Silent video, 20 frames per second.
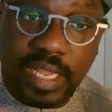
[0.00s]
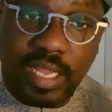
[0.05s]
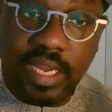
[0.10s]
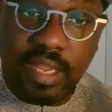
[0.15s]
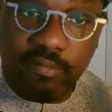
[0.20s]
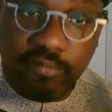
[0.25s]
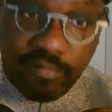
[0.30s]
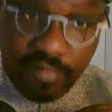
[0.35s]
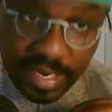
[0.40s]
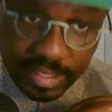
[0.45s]
any
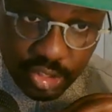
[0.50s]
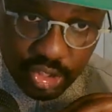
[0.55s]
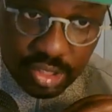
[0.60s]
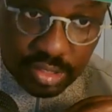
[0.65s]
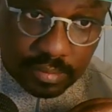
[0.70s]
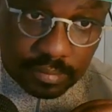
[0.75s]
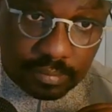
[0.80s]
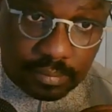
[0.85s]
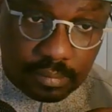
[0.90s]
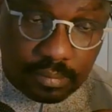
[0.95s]

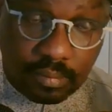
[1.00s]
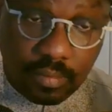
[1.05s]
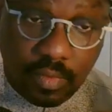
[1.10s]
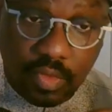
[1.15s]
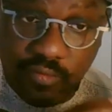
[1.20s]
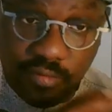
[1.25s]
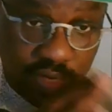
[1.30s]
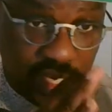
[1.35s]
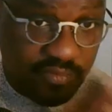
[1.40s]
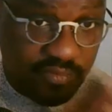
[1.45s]
infection,
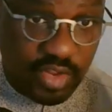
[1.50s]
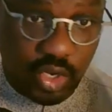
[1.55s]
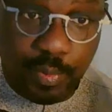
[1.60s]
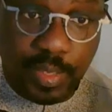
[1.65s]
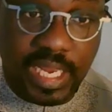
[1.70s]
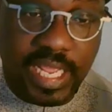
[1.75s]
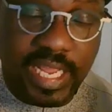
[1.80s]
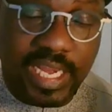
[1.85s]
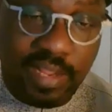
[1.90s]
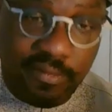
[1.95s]
from
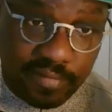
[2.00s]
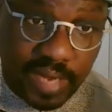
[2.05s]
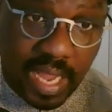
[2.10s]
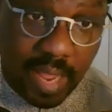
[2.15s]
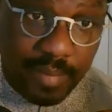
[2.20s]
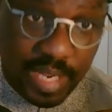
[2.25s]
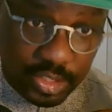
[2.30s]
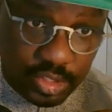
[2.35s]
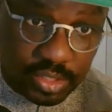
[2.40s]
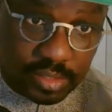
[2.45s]
developing any
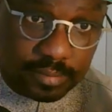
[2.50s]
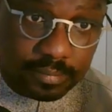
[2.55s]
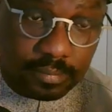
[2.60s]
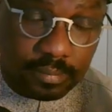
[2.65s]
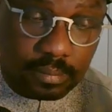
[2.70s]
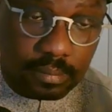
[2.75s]
inflammation.